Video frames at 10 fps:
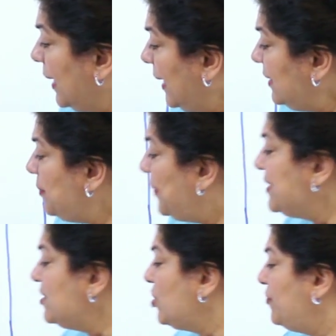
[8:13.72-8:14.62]
In the
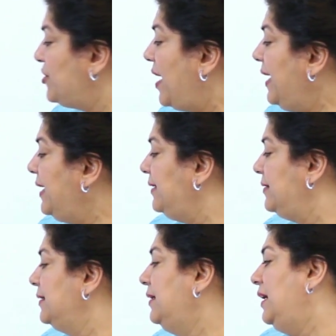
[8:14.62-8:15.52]
presence of dry
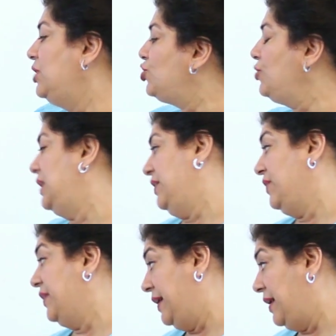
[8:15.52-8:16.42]
ether, it should
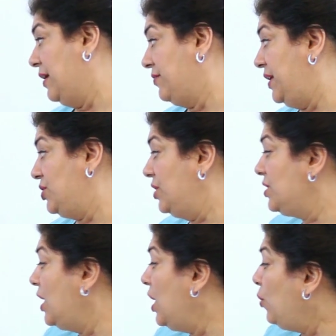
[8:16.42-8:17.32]
give Grignard
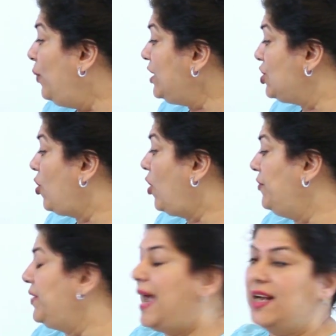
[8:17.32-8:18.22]
reagent, which on
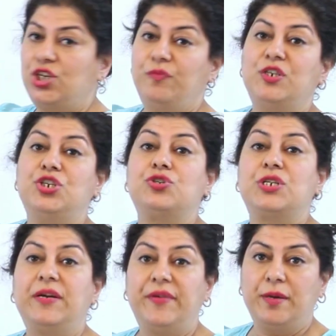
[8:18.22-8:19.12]
reaction with
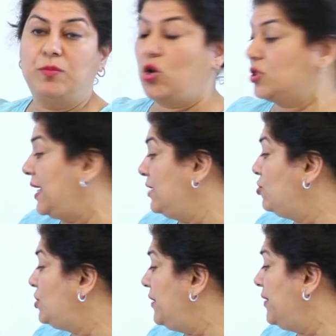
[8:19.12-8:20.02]
deuterium
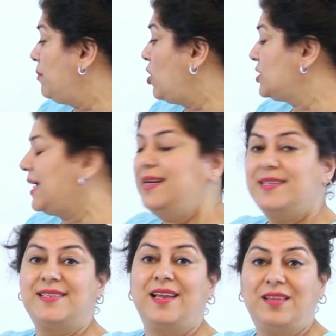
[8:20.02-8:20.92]
oxide
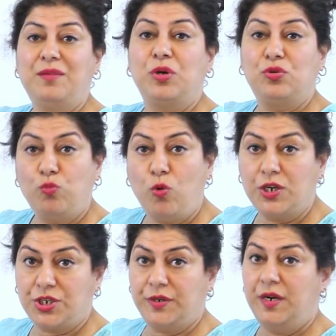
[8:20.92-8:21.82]
is nothing but
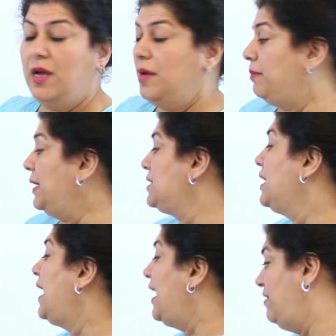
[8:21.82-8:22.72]
water, but
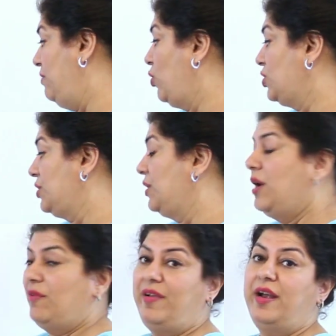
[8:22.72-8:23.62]
heavy water,
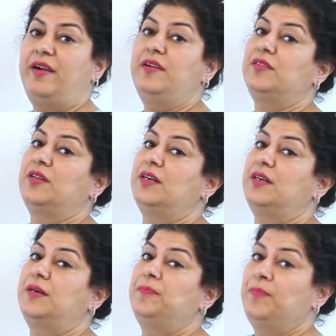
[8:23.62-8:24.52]
where
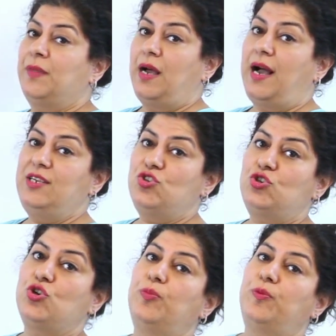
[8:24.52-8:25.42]
the
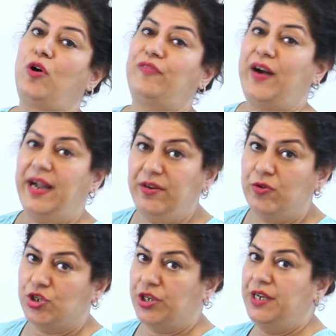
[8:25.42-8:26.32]
isotope of
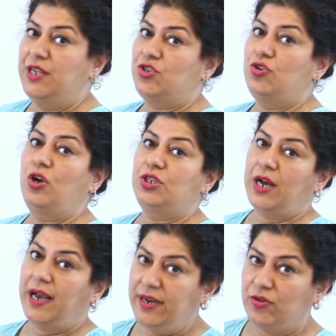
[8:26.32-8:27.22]
hydrogen is not
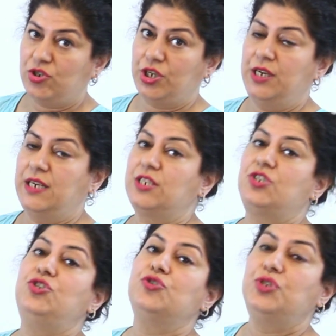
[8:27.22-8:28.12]
hydrogen, it
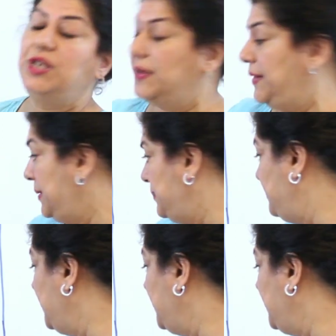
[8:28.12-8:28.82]
is deuterium.